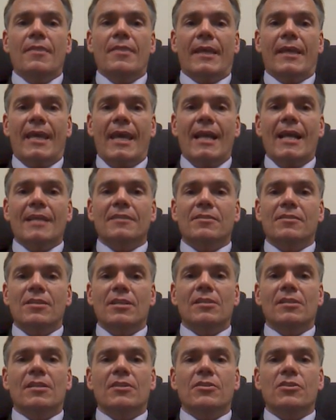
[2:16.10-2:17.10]
They cannot
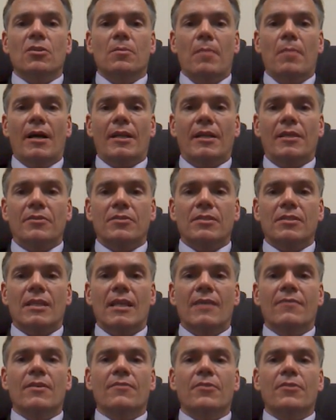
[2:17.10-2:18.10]
seek additional monies
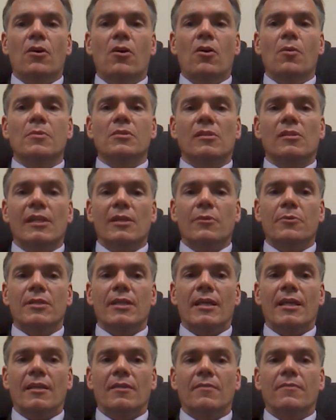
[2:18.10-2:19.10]
even if the home is
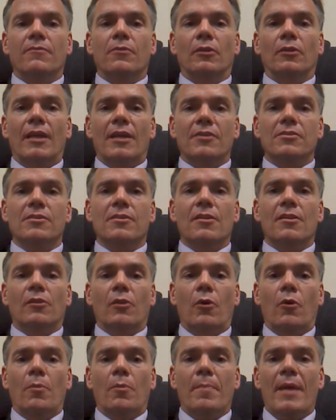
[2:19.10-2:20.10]
liquidated for less than the
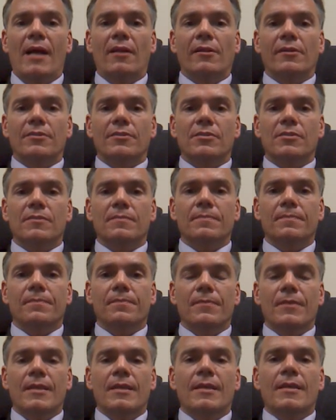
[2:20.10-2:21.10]
loan balance.
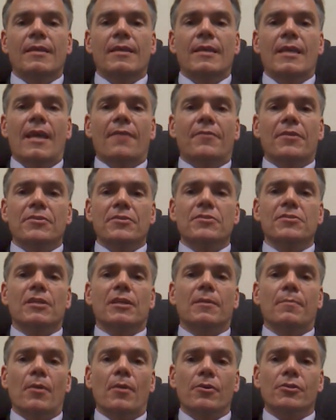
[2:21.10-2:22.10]
If this is a
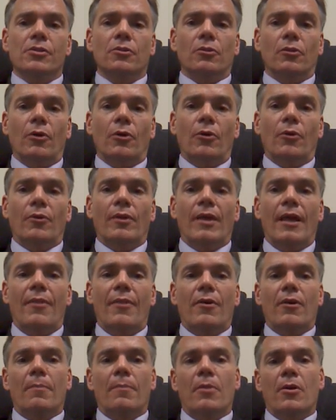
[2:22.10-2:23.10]
commercial loan
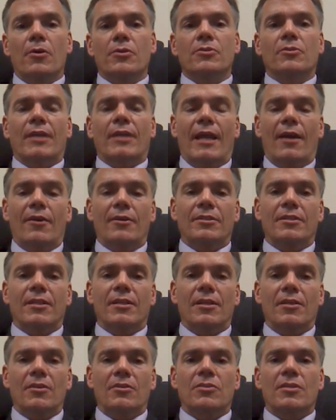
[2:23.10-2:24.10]
and there are personal
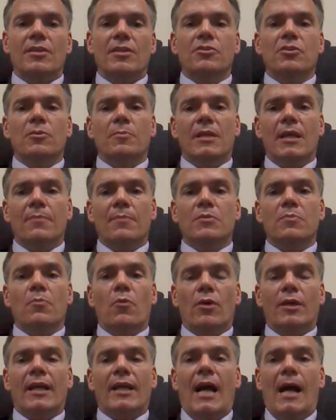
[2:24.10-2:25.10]
guarantees, the issue becomes
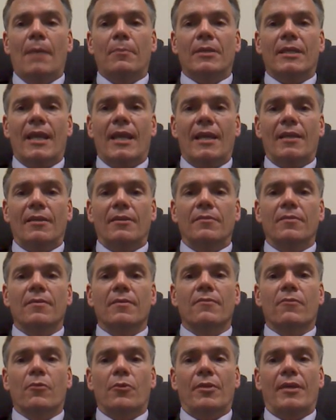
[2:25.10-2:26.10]
more complicated
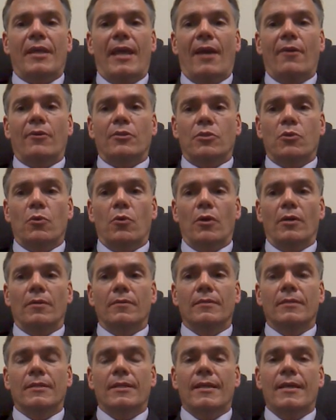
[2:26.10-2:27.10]
for the guarantor,
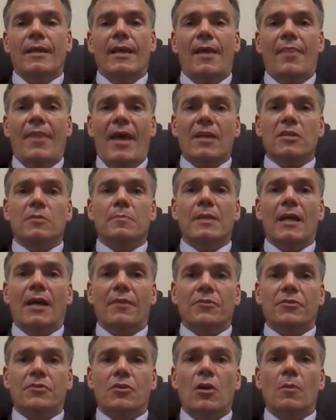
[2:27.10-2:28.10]
and that is
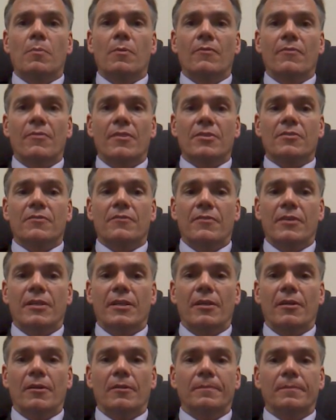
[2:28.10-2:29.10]
beyond the scope of this
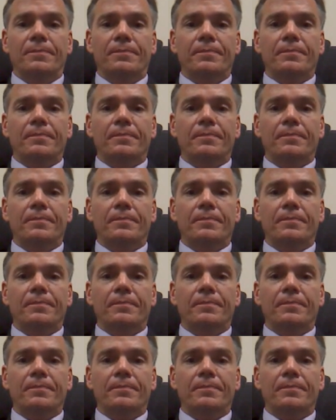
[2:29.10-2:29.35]
video.